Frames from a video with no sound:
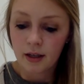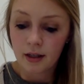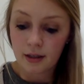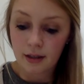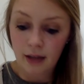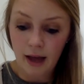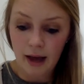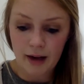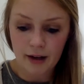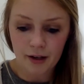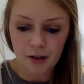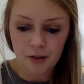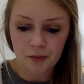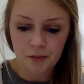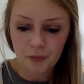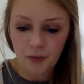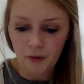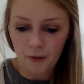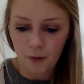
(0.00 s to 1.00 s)
A ladder,
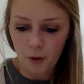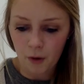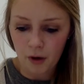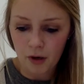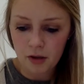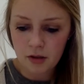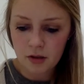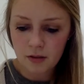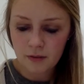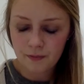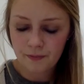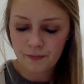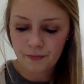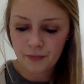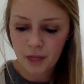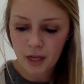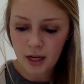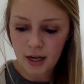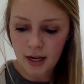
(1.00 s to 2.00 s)
of course.
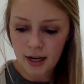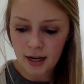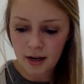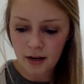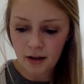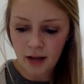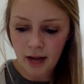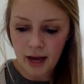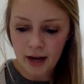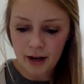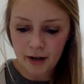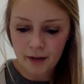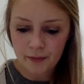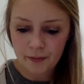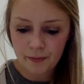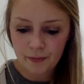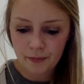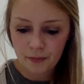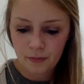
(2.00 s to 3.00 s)
He needed a ladder.
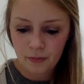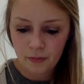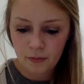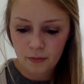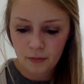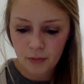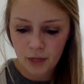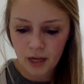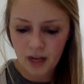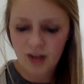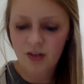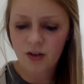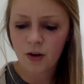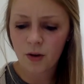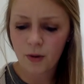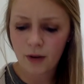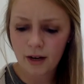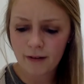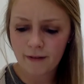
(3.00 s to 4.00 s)
But he had
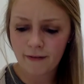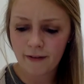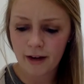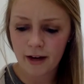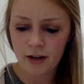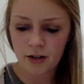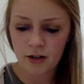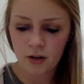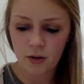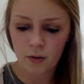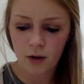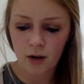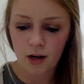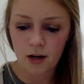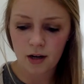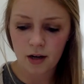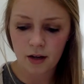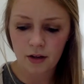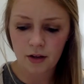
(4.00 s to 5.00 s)
no way to fashion
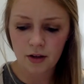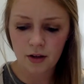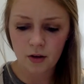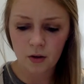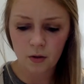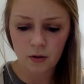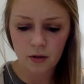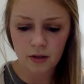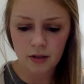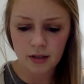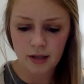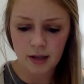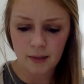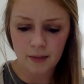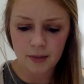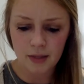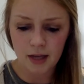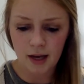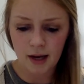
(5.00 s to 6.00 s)
one, nothing to hold the
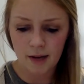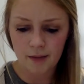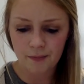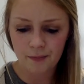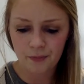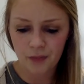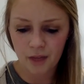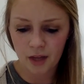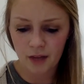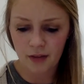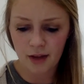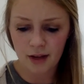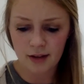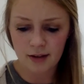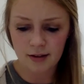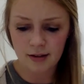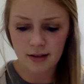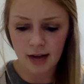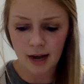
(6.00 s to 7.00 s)
steps on, and
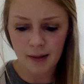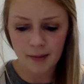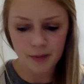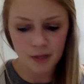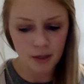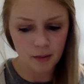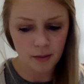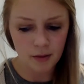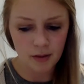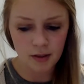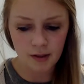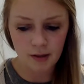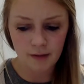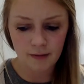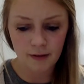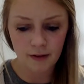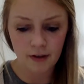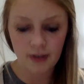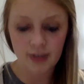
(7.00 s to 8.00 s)
that stopped him until he
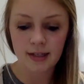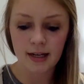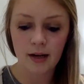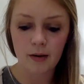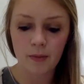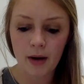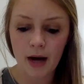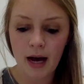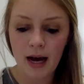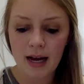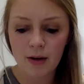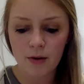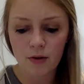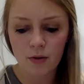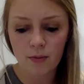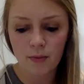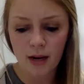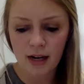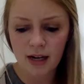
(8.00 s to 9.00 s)
found a dead pine
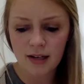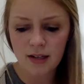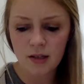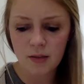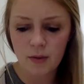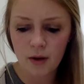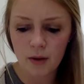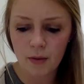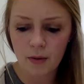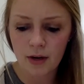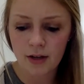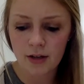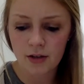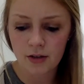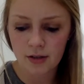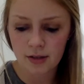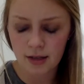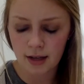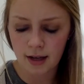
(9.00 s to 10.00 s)
with many small
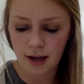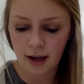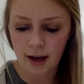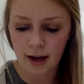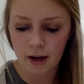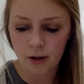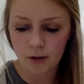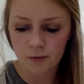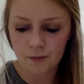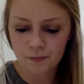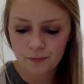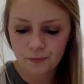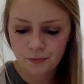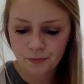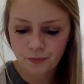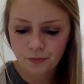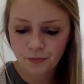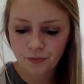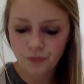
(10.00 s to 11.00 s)
branches sticking out.
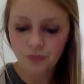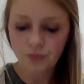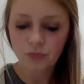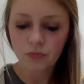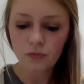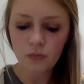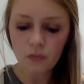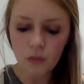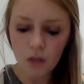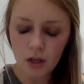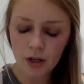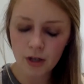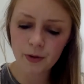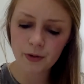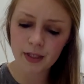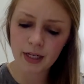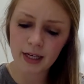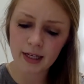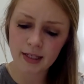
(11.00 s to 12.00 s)

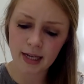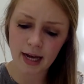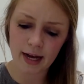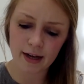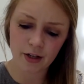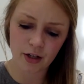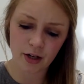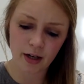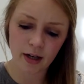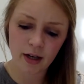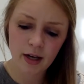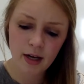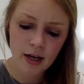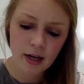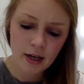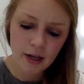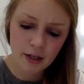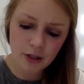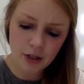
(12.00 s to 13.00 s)
Using his hatchet,
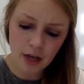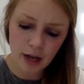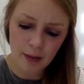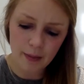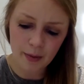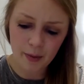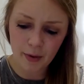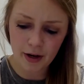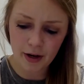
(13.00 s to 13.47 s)
he chopped the